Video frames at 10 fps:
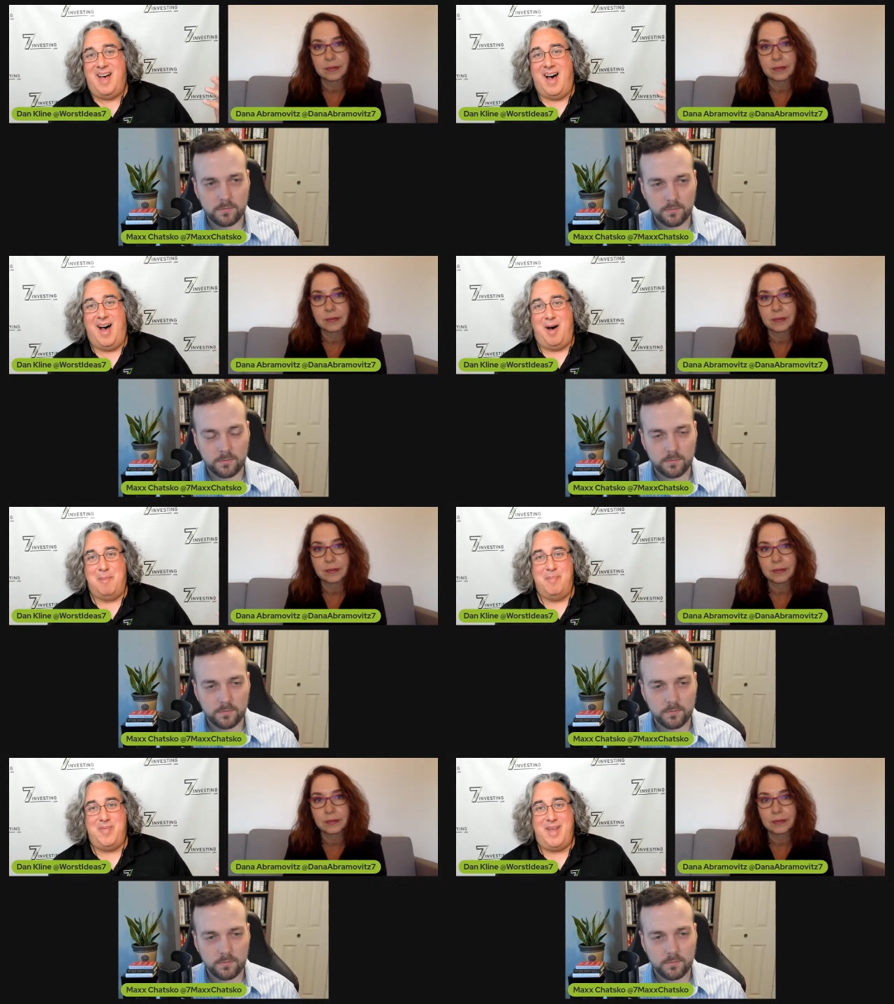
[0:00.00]

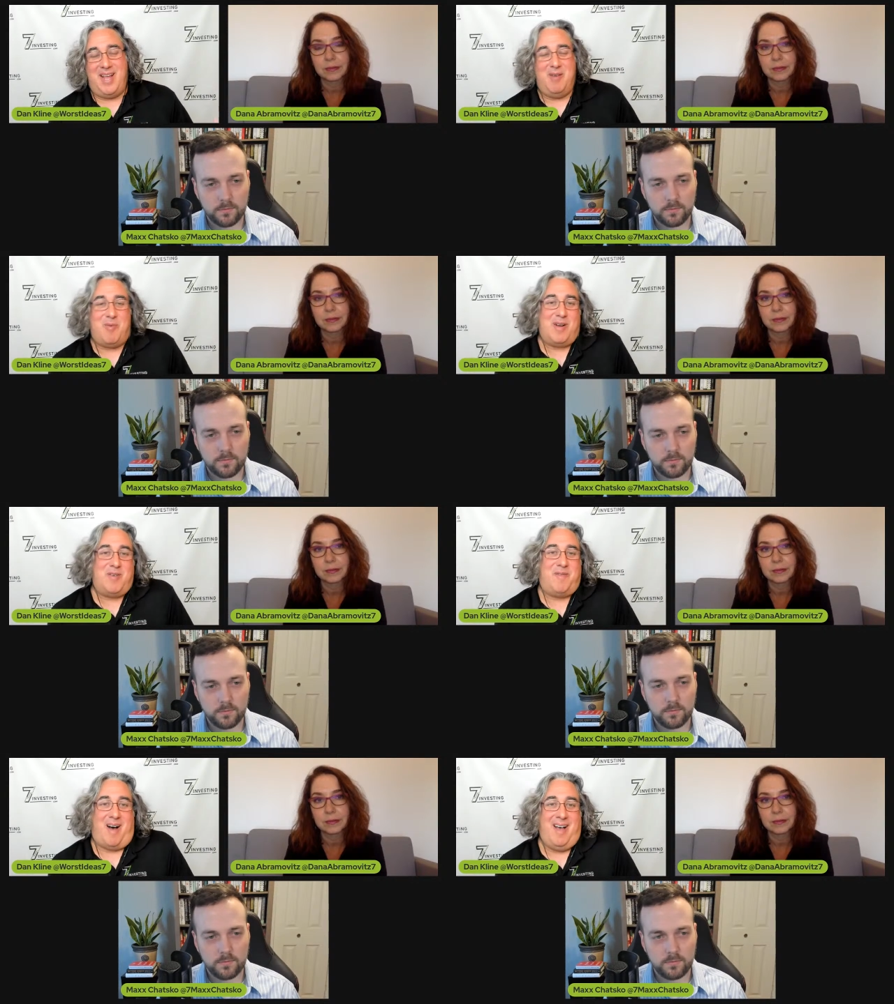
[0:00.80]
Speaker 1: Um, it
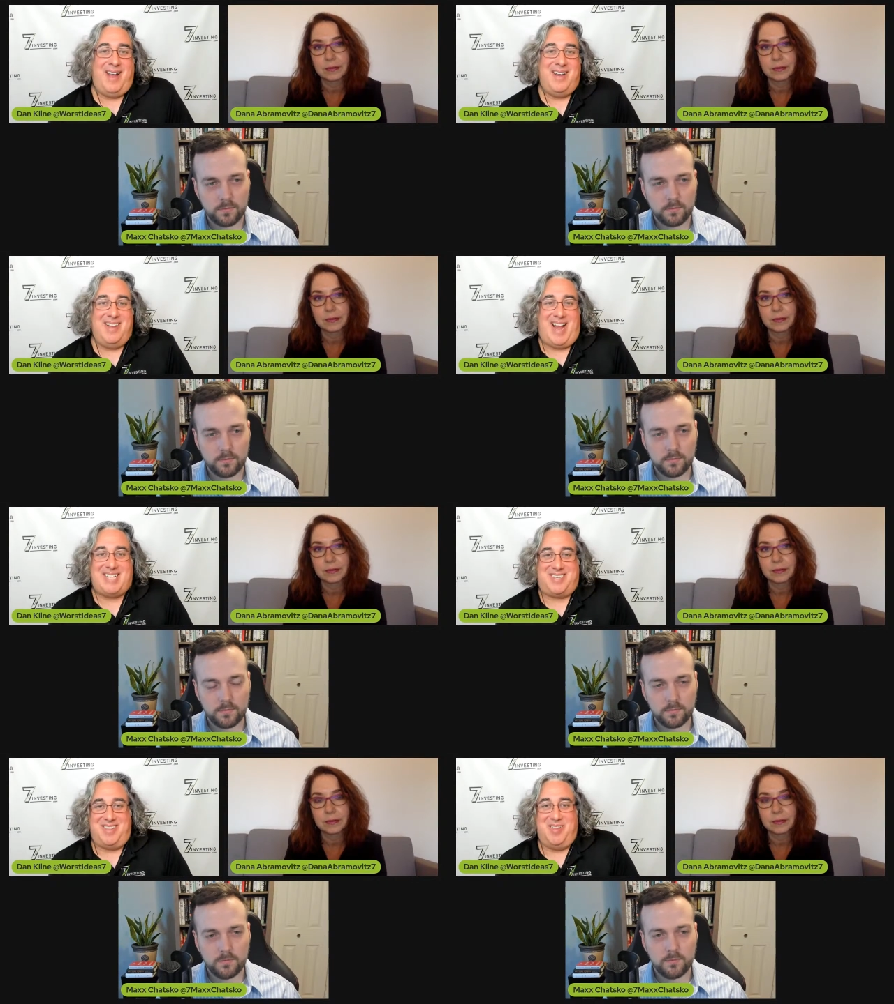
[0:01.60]
worked fine. It
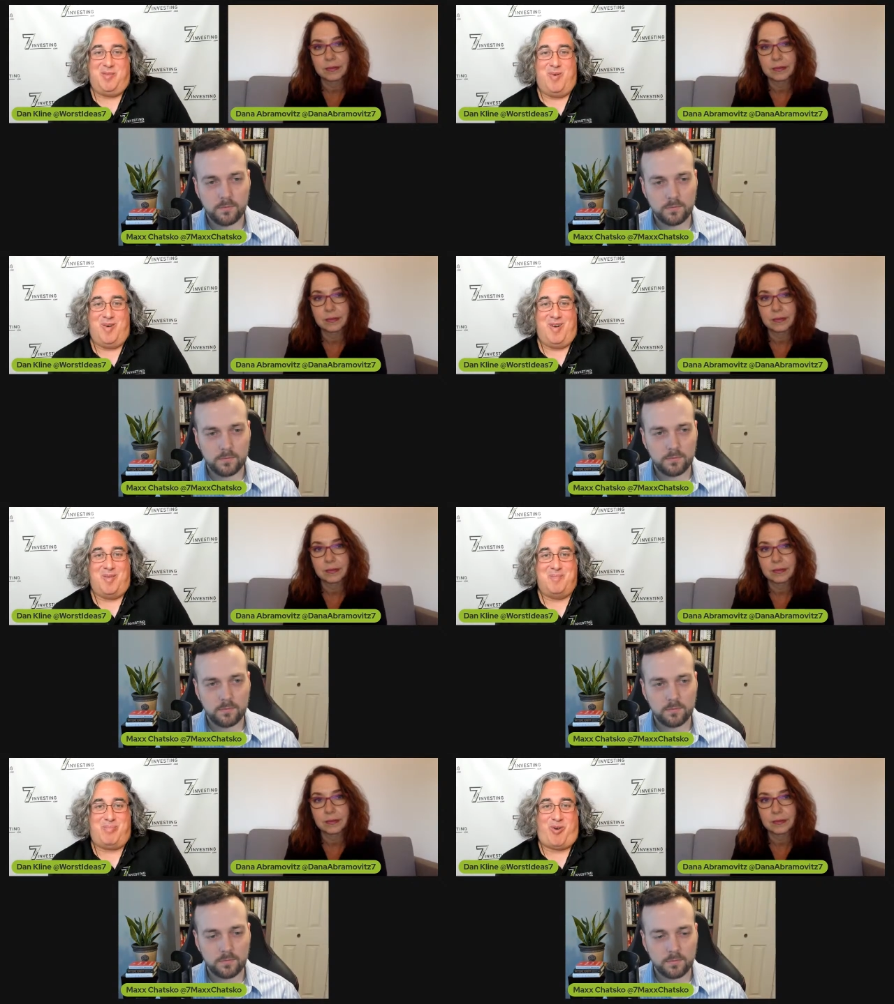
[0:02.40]
asked a little
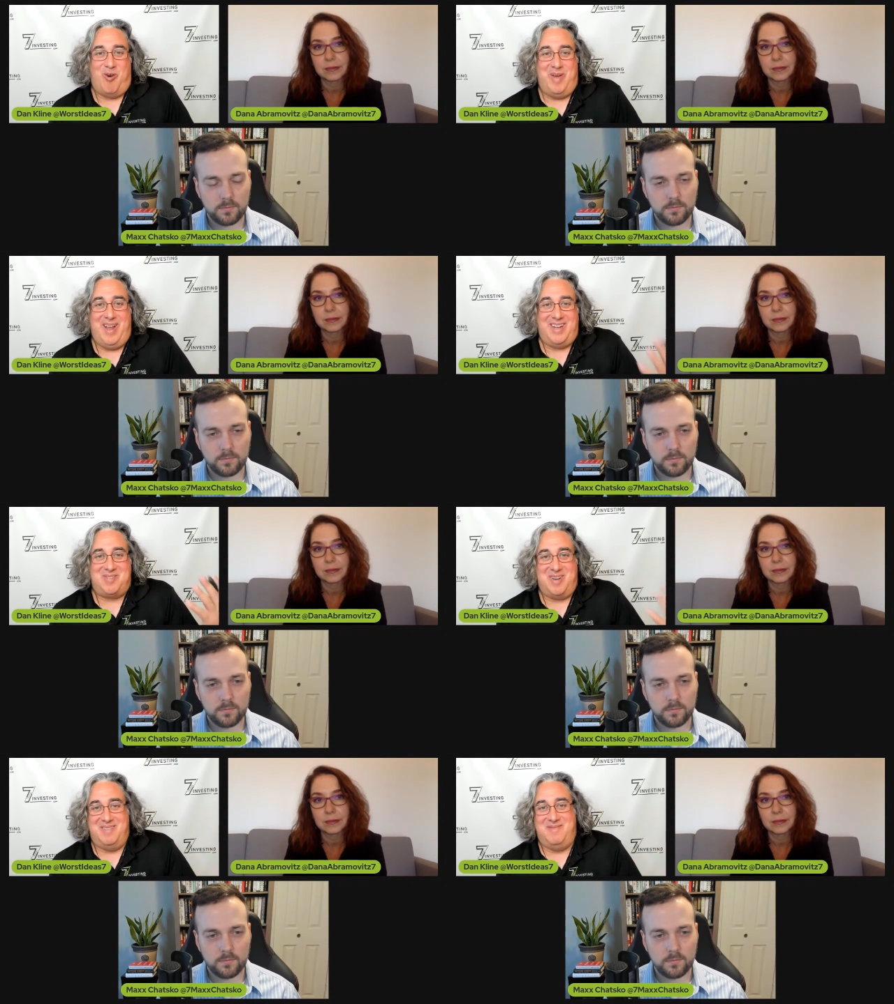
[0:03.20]
more probing,
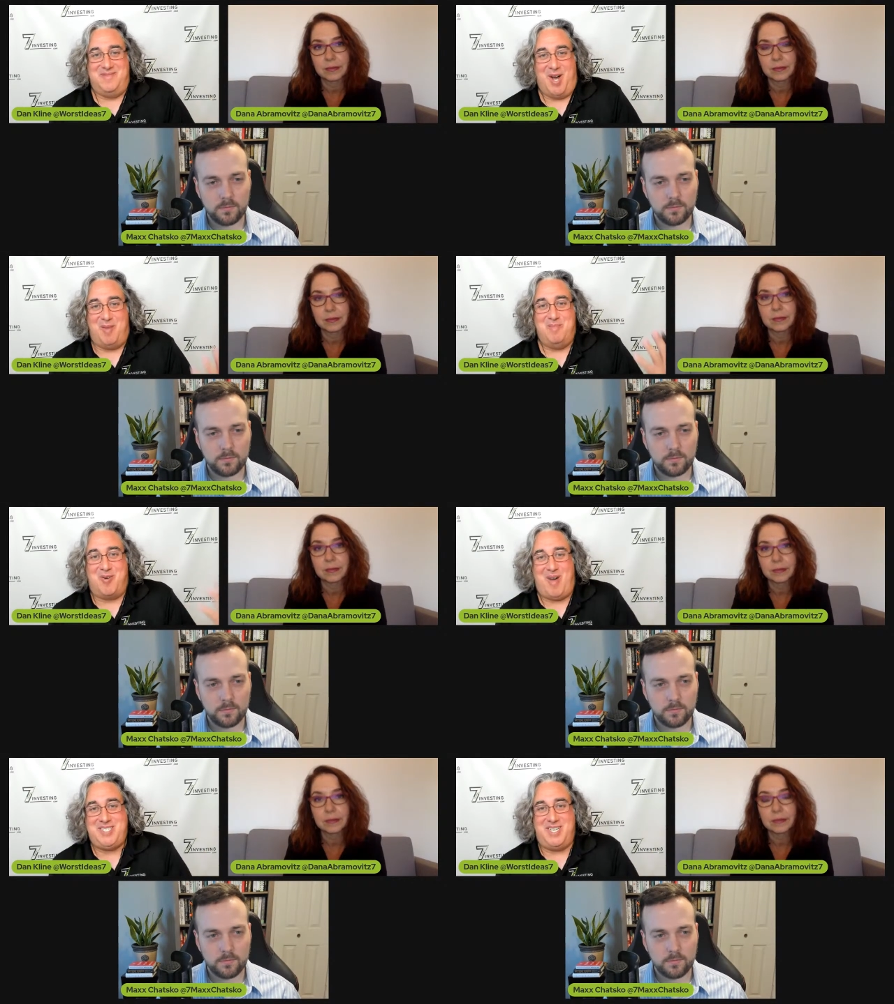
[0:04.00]
sort of
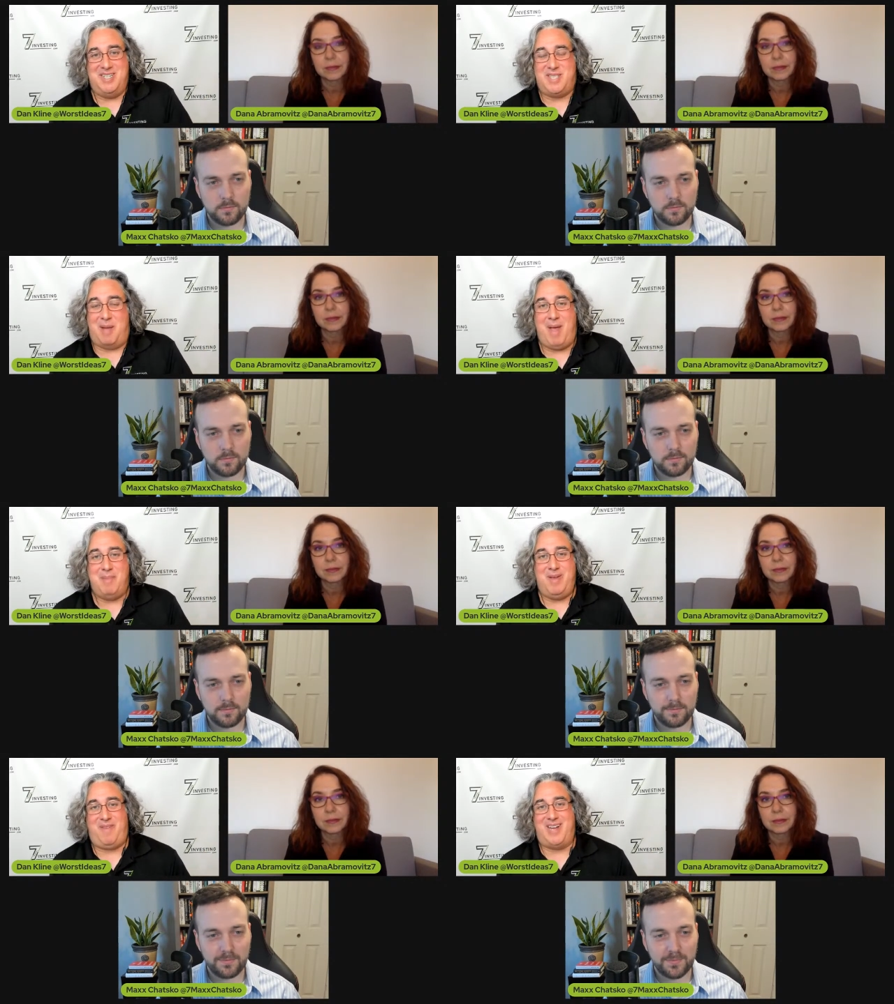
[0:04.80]
dumb questions that
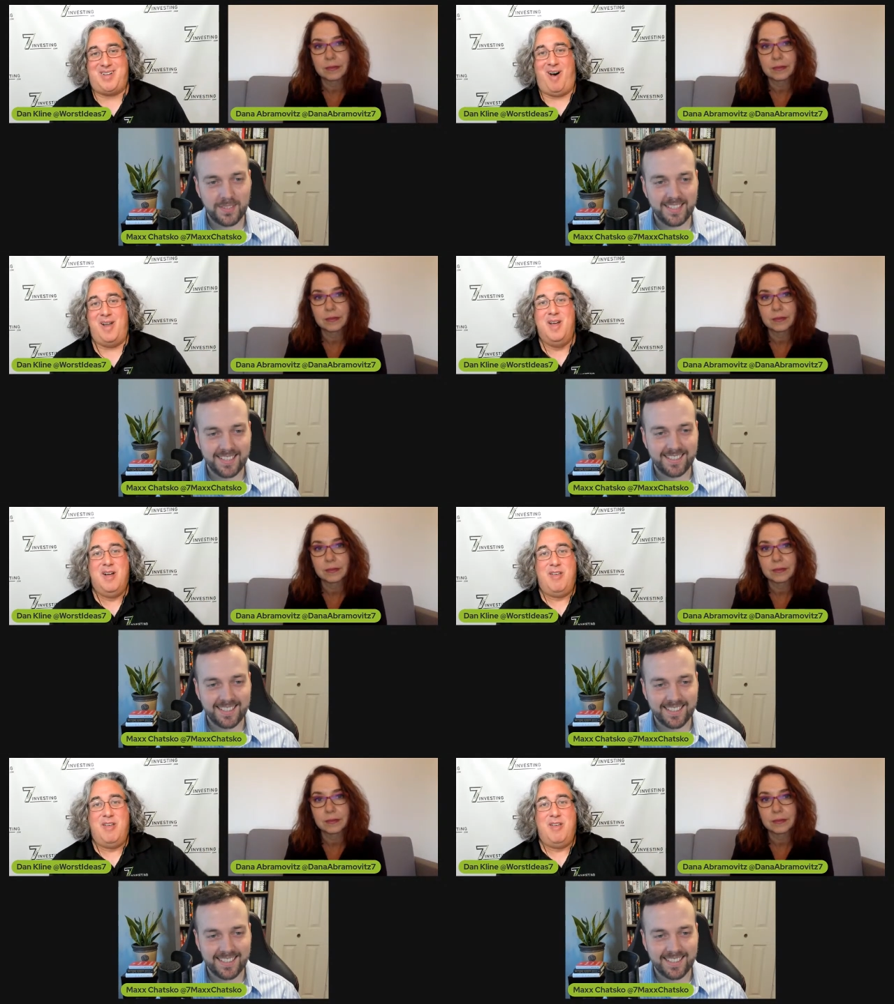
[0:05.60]
maybe if I'd gone